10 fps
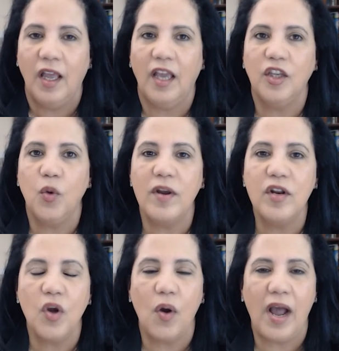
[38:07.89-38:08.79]
and you want
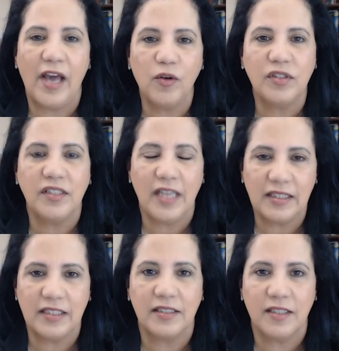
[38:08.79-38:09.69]
to know how to
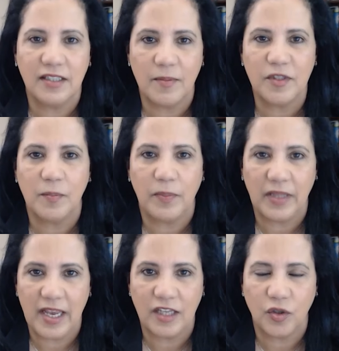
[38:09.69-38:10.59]
set the systems in
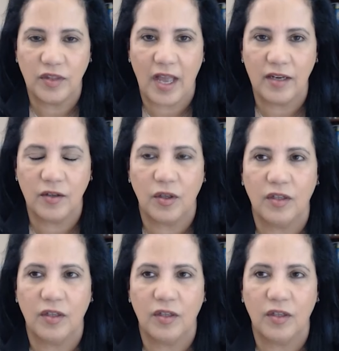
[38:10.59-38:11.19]
place so that